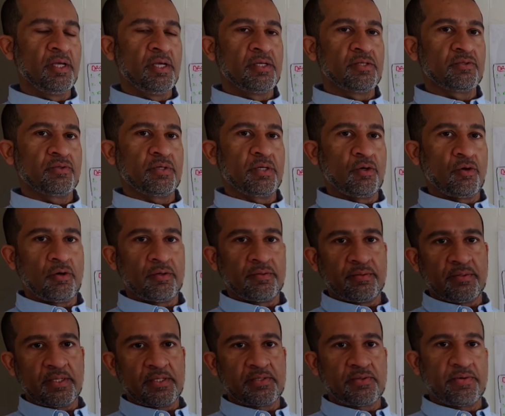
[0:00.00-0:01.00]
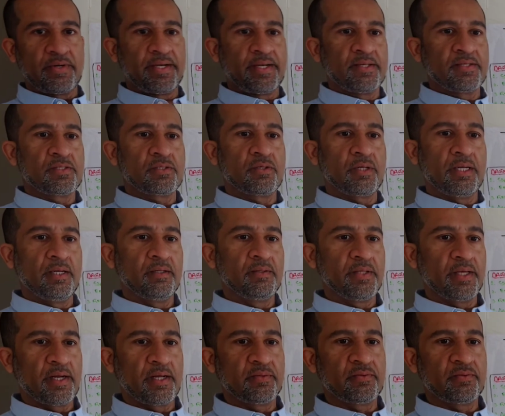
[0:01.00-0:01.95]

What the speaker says: So on this rating scale, there are